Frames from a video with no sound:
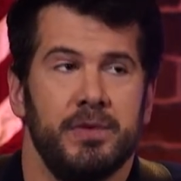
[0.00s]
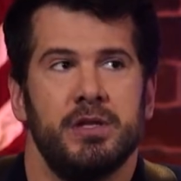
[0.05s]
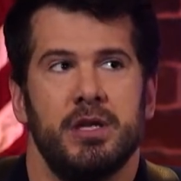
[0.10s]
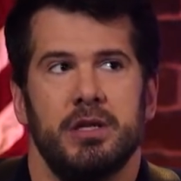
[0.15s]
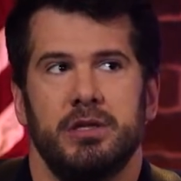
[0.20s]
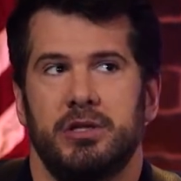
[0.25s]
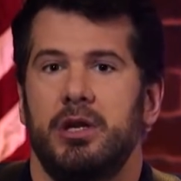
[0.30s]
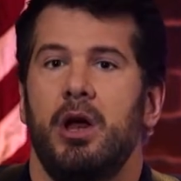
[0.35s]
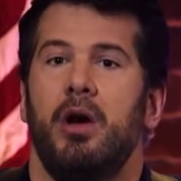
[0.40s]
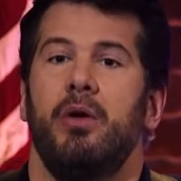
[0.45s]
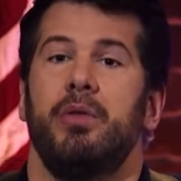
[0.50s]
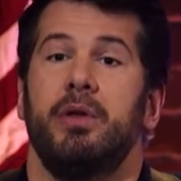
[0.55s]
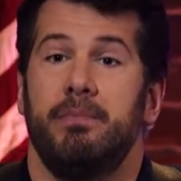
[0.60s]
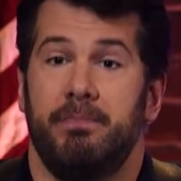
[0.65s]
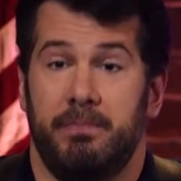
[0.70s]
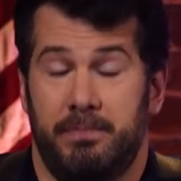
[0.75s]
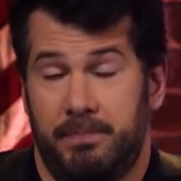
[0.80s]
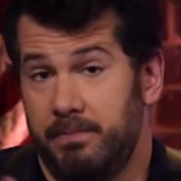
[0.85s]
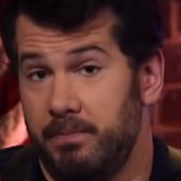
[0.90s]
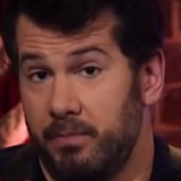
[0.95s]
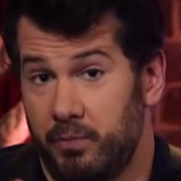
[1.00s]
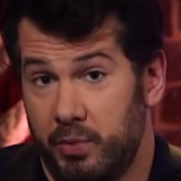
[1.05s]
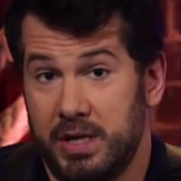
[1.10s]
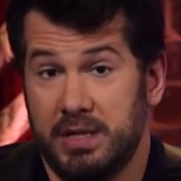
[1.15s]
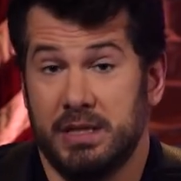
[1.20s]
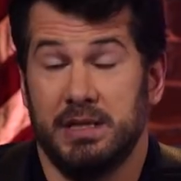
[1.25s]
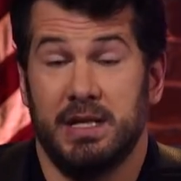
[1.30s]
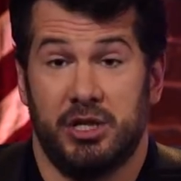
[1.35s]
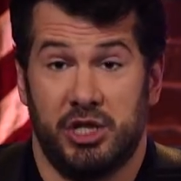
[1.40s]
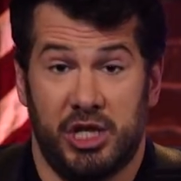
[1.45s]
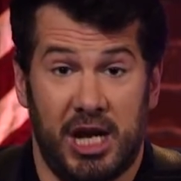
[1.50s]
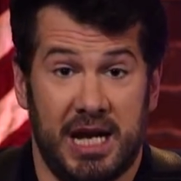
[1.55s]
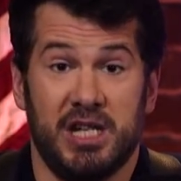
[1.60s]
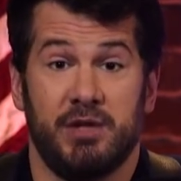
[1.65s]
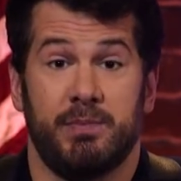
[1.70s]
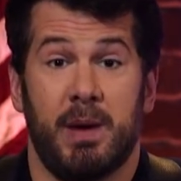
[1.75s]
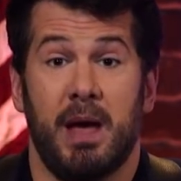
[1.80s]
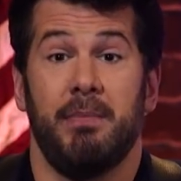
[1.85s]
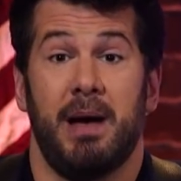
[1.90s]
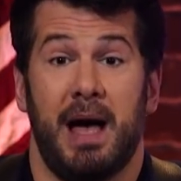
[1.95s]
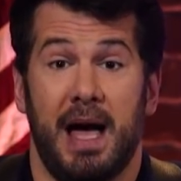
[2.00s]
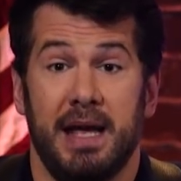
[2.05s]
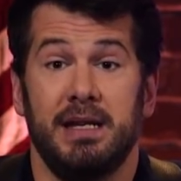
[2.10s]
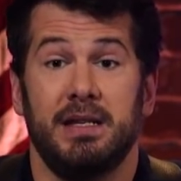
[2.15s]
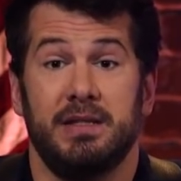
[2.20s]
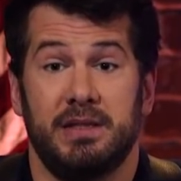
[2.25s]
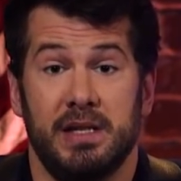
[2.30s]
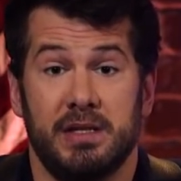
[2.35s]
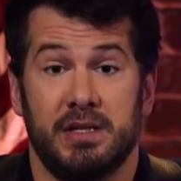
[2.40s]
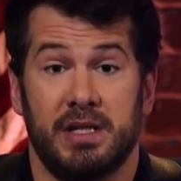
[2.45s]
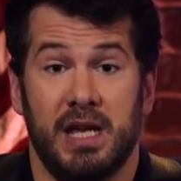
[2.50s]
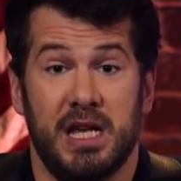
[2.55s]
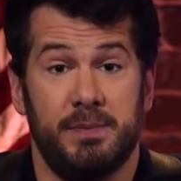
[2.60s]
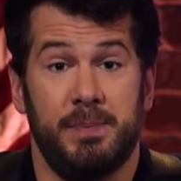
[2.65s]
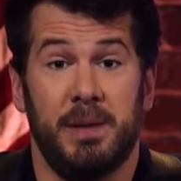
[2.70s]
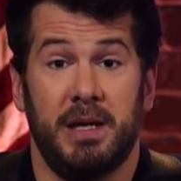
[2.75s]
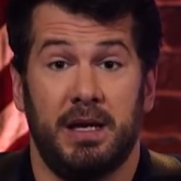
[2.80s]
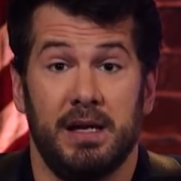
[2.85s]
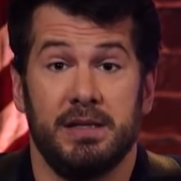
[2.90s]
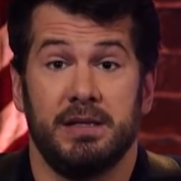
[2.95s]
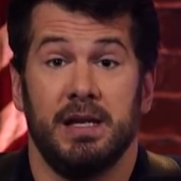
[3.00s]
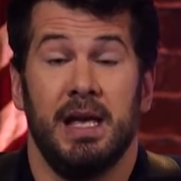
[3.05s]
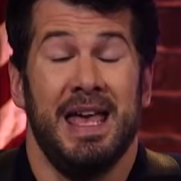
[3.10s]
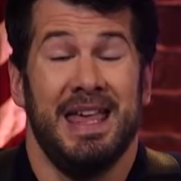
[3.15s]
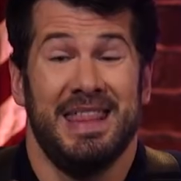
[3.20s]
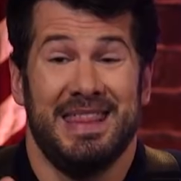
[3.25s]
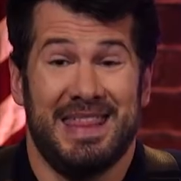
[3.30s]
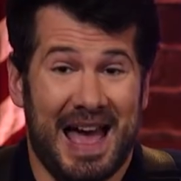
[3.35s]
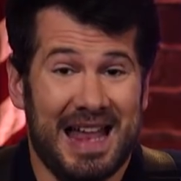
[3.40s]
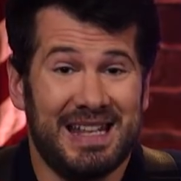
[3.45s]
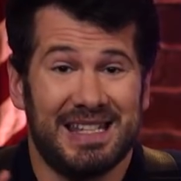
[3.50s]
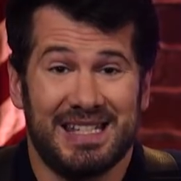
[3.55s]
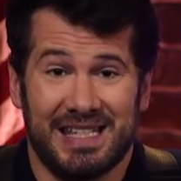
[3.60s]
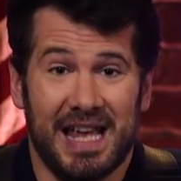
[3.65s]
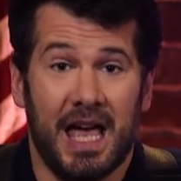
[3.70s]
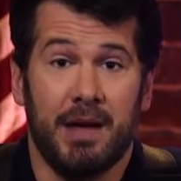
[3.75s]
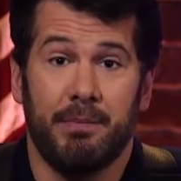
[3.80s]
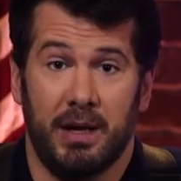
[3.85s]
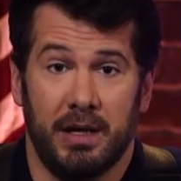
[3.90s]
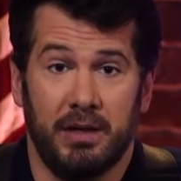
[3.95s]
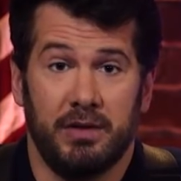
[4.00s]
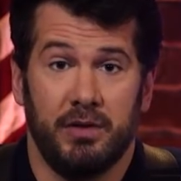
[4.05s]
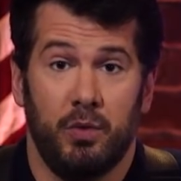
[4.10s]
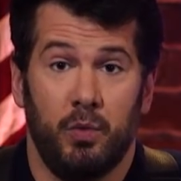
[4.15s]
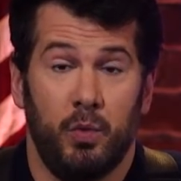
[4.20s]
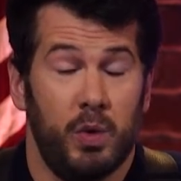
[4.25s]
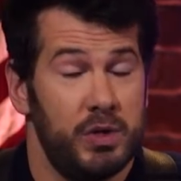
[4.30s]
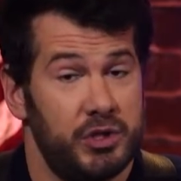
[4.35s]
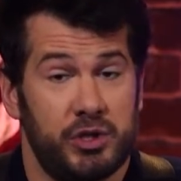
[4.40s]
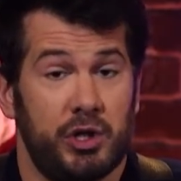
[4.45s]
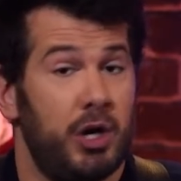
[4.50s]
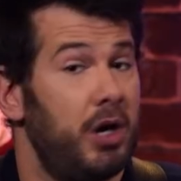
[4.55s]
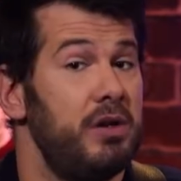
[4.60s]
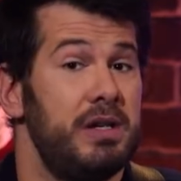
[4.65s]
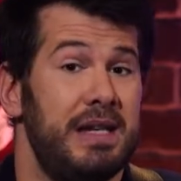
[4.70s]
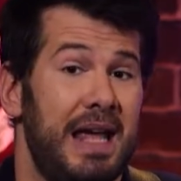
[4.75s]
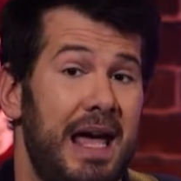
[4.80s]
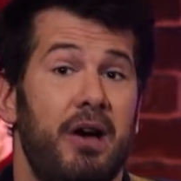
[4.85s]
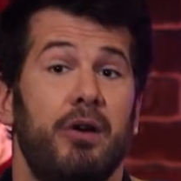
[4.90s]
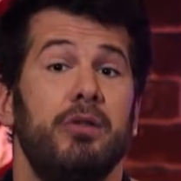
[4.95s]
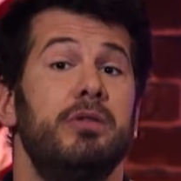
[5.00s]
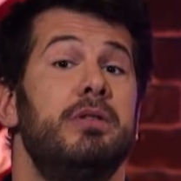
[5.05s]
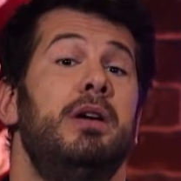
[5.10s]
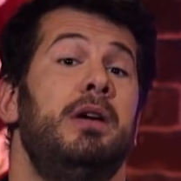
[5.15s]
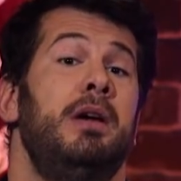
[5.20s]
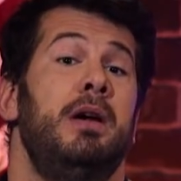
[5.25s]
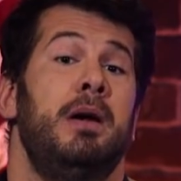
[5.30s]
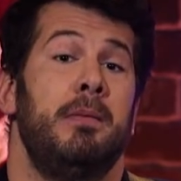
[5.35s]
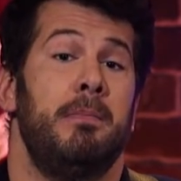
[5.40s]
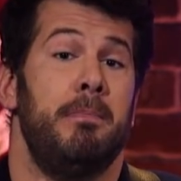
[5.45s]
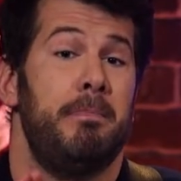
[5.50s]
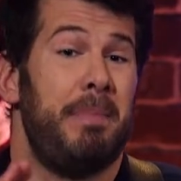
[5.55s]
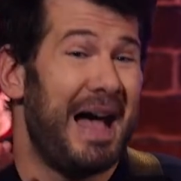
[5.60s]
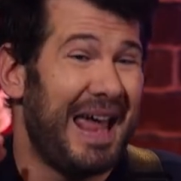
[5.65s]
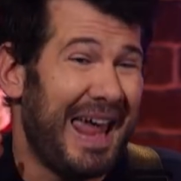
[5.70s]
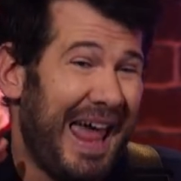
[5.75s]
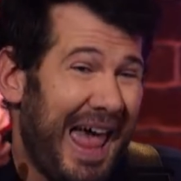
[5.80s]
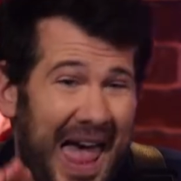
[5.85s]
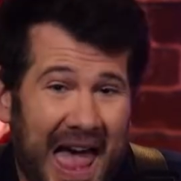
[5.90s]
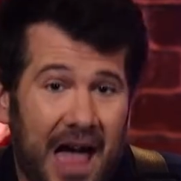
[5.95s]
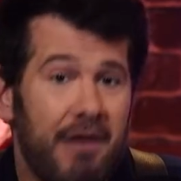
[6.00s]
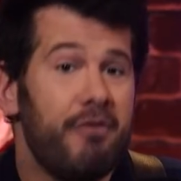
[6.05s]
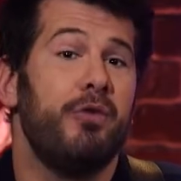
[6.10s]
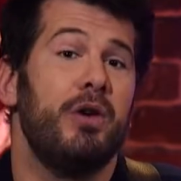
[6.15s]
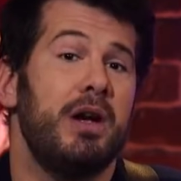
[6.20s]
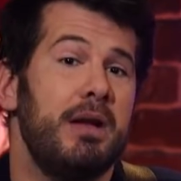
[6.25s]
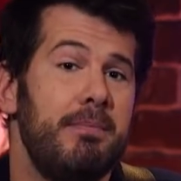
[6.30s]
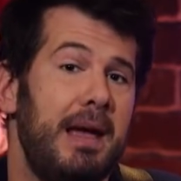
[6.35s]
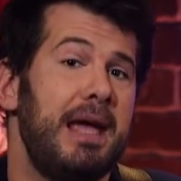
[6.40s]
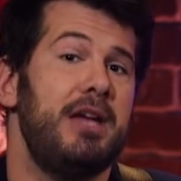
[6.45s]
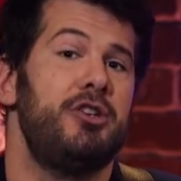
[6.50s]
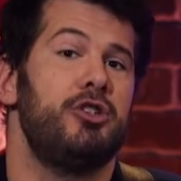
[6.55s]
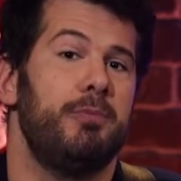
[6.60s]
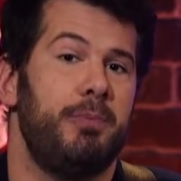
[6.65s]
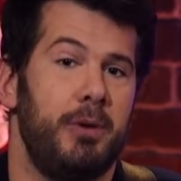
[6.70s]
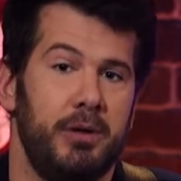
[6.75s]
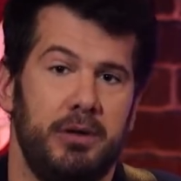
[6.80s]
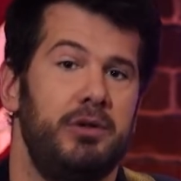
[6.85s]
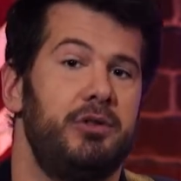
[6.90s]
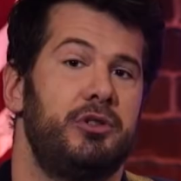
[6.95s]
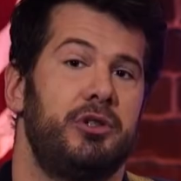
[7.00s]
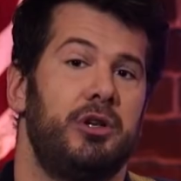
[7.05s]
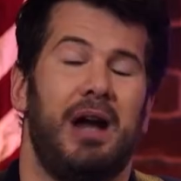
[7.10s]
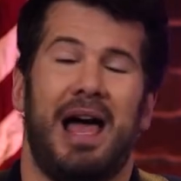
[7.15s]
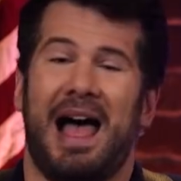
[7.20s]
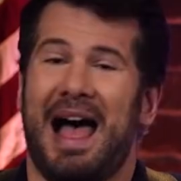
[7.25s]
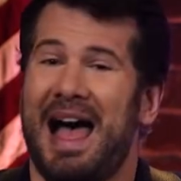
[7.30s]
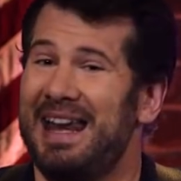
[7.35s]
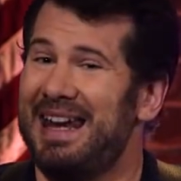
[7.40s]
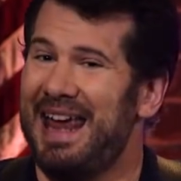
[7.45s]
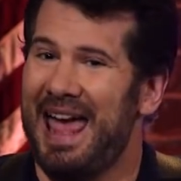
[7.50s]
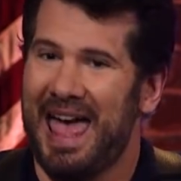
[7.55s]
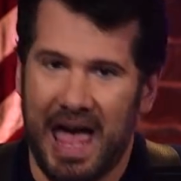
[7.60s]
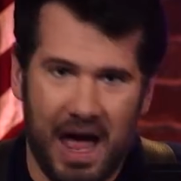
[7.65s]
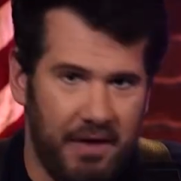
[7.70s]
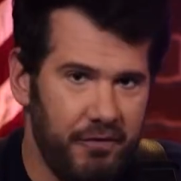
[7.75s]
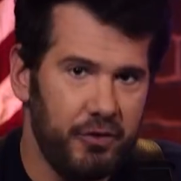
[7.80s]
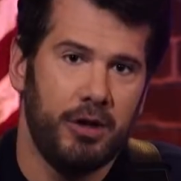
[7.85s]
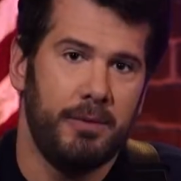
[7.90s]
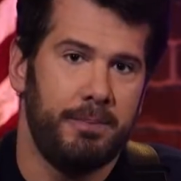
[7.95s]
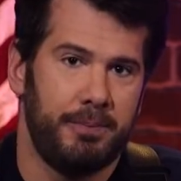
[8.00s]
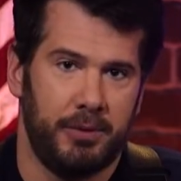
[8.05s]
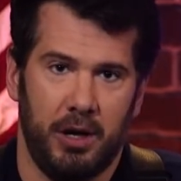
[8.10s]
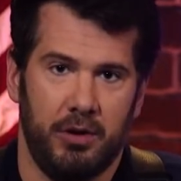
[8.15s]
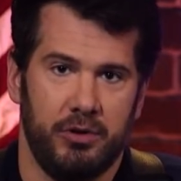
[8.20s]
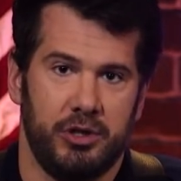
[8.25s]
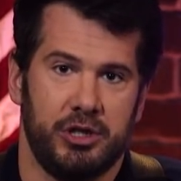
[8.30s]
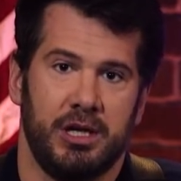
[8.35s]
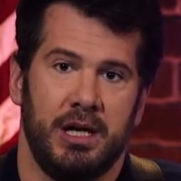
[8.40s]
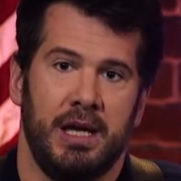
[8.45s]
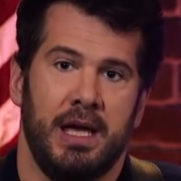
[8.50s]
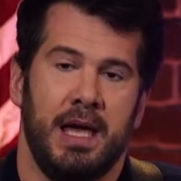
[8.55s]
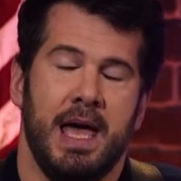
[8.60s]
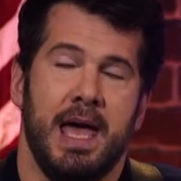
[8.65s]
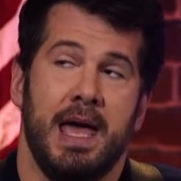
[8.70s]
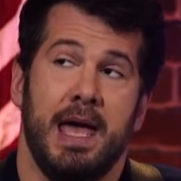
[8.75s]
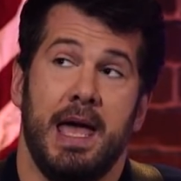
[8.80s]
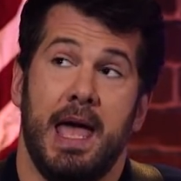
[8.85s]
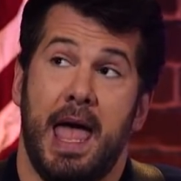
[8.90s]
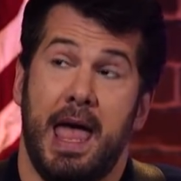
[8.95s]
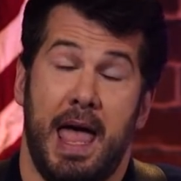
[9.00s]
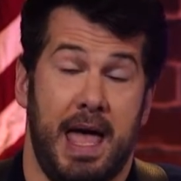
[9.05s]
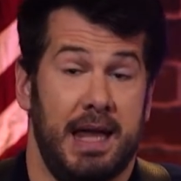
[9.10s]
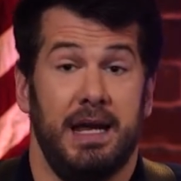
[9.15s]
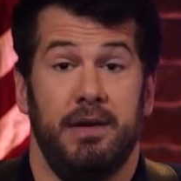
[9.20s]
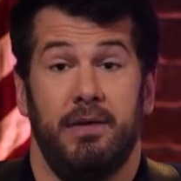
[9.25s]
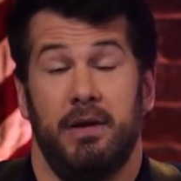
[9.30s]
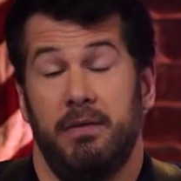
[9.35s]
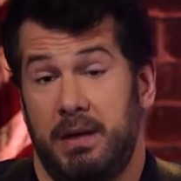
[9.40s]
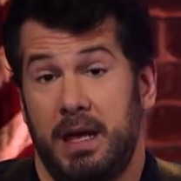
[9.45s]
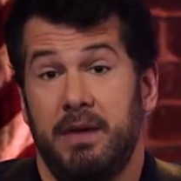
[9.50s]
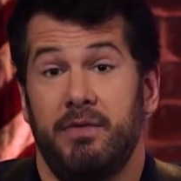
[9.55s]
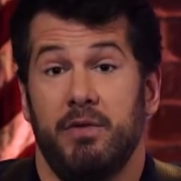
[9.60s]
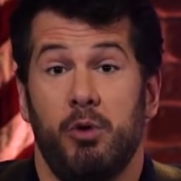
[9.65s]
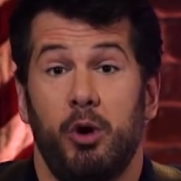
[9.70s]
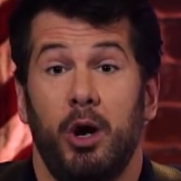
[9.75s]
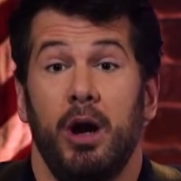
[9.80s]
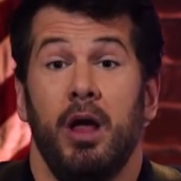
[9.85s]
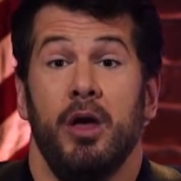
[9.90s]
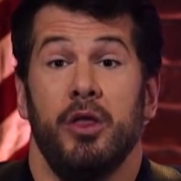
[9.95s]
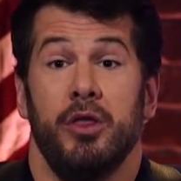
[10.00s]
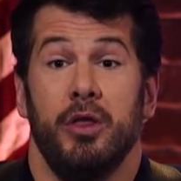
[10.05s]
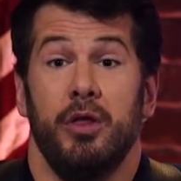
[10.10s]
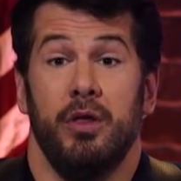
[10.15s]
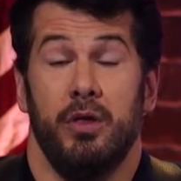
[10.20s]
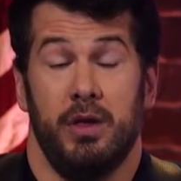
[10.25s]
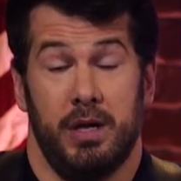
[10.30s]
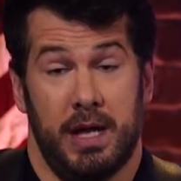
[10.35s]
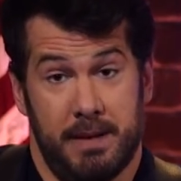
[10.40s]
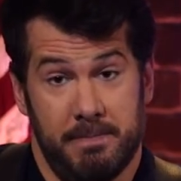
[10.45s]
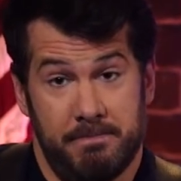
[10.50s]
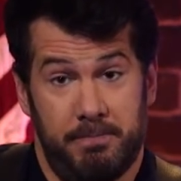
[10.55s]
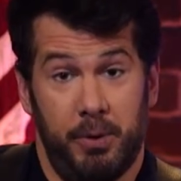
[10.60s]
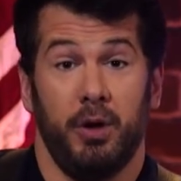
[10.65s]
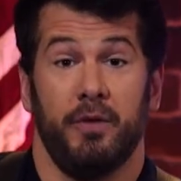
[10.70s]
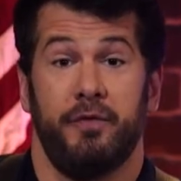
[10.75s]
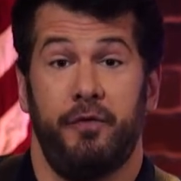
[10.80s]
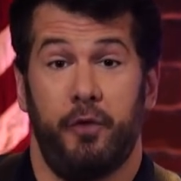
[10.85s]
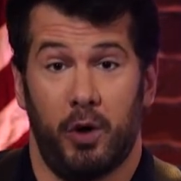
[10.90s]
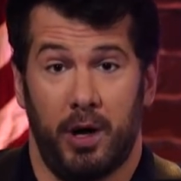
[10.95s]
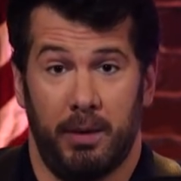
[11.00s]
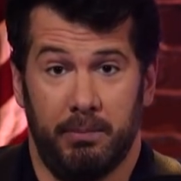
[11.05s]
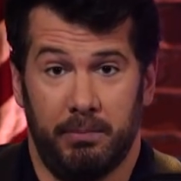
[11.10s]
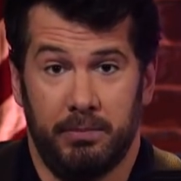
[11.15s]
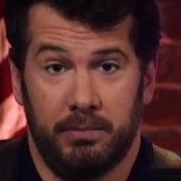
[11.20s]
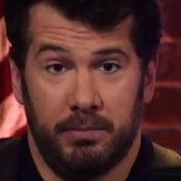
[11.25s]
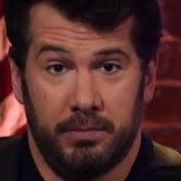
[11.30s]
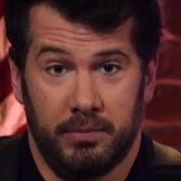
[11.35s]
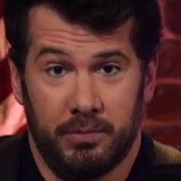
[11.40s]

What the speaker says: Do you know the reason that Change My Mind exists is because that segment was turned down by every major producer I'd ever approached, and even more, in book form,